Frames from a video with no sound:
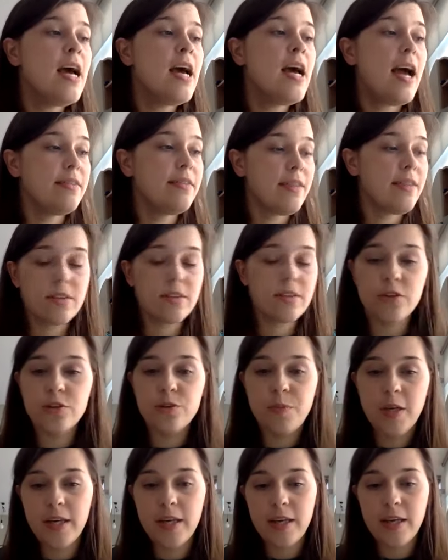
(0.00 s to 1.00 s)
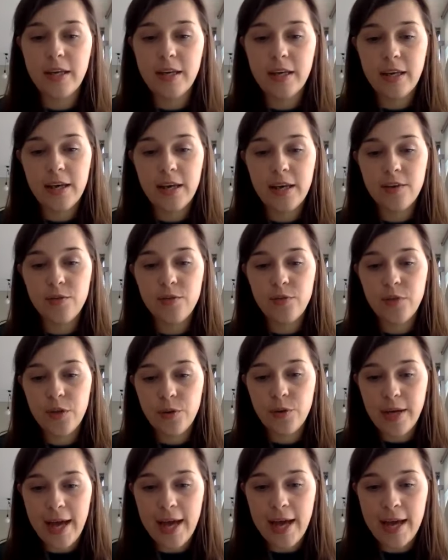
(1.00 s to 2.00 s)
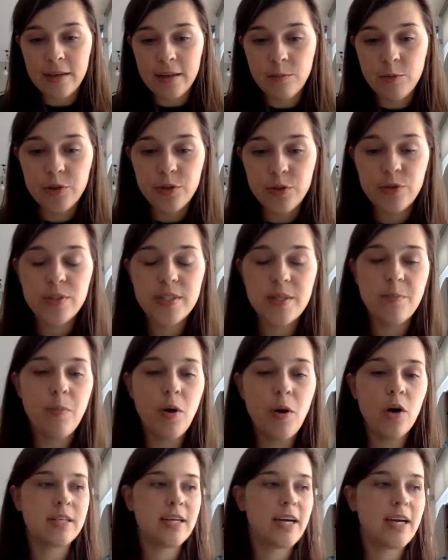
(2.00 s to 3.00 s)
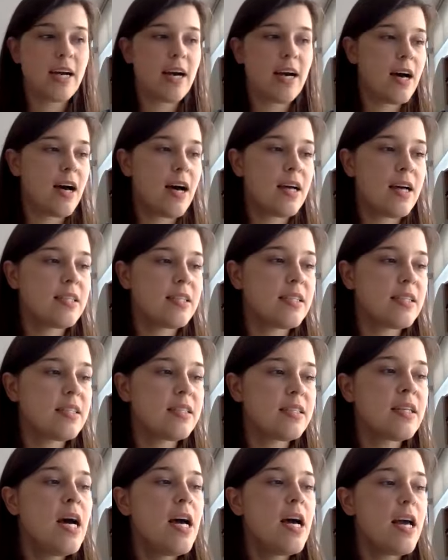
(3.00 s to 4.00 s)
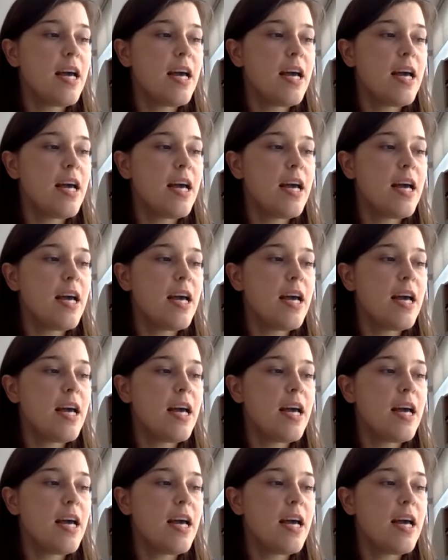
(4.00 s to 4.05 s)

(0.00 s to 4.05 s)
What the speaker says: And that could be if you can produce a podcast,